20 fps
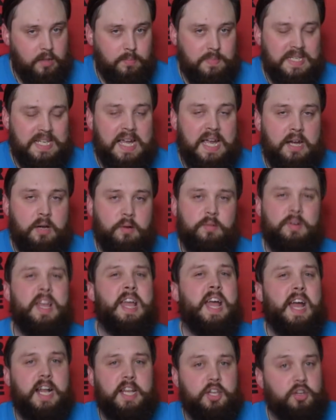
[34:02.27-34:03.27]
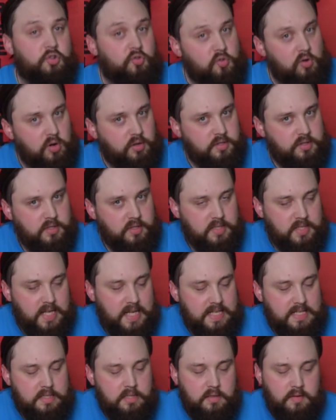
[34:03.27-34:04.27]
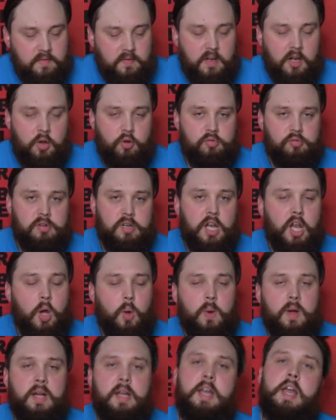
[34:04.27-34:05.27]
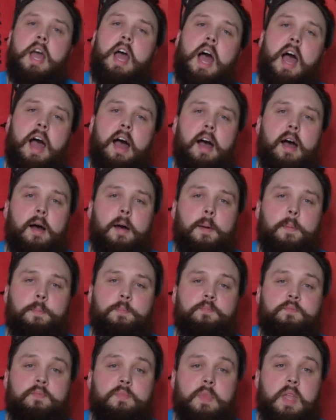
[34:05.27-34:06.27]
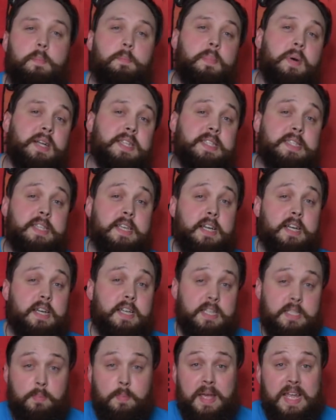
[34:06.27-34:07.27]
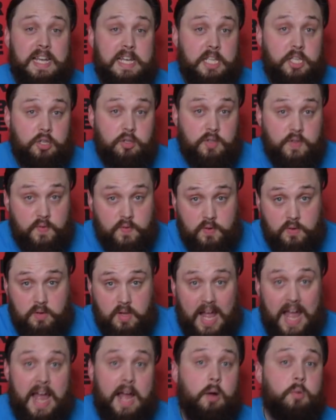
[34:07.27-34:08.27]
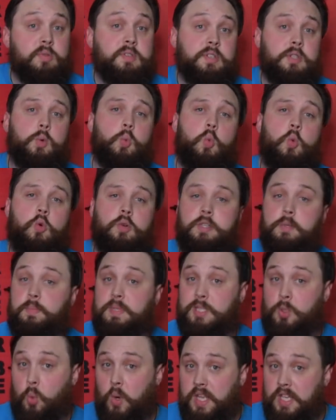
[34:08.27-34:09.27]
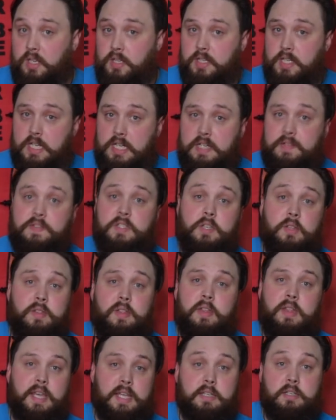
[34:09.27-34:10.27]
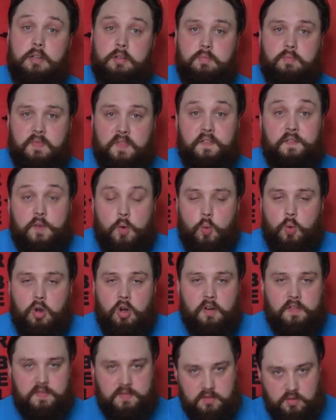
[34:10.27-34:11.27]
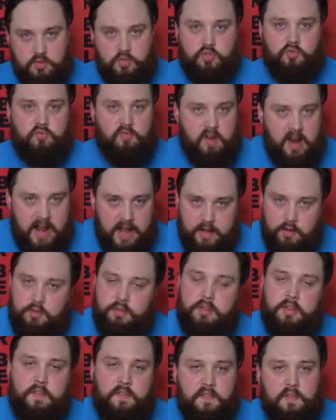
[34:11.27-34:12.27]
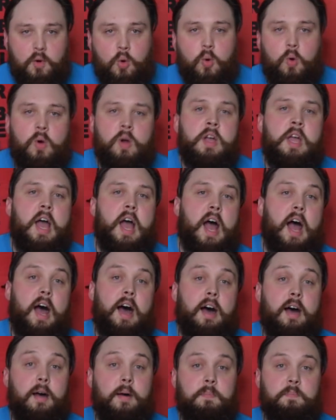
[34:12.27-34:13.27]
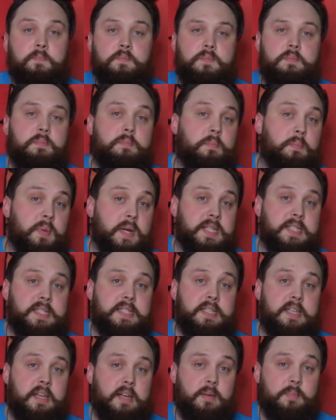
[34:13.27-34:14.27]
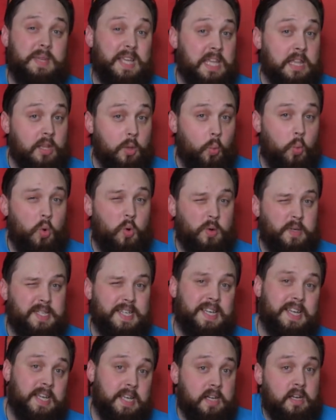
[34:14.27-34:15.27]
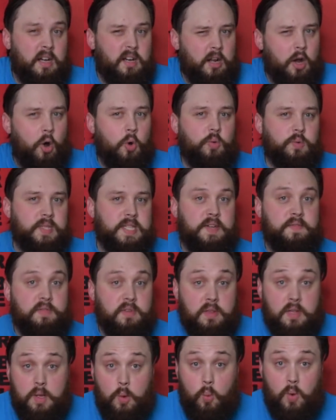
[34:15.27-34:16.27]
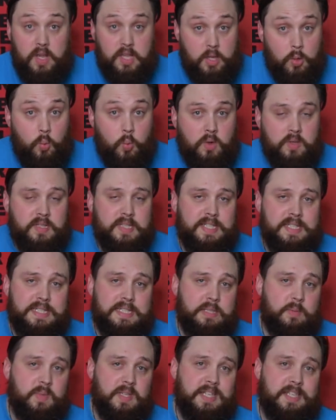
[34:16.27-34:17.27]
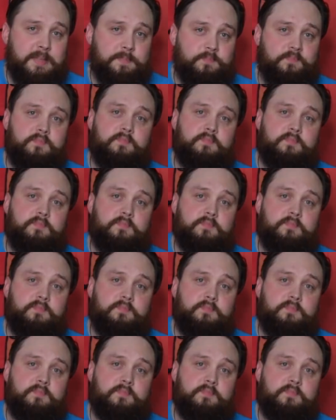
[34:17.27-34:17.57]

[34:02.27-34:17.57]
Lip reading: them down, and your crotch just gets sort of lower and lower. But it's mainly useful out of the water between your dives so that they don't fall off and drag on the floor. But in the water, it kind of holds everything where you want it to be.